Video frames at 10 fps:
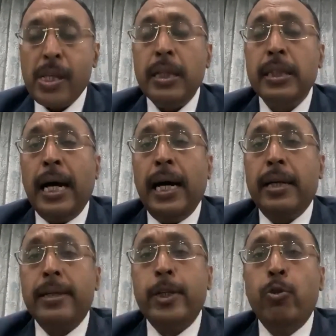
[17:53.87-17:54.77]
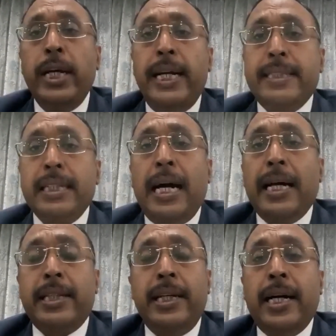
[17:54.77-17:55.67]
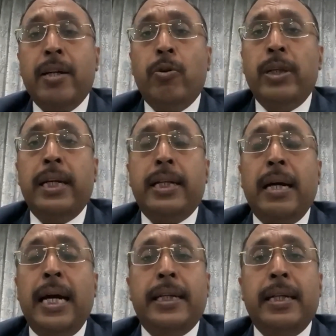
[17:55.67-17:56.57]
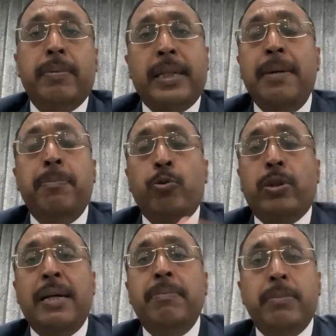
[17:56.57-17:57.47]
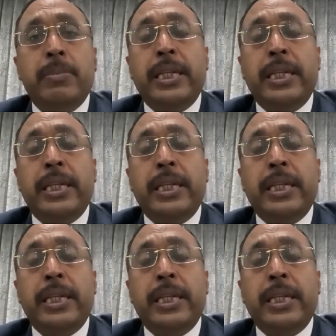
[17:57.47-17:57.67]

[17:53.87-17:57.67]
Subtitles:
the due dates are there on at time to time.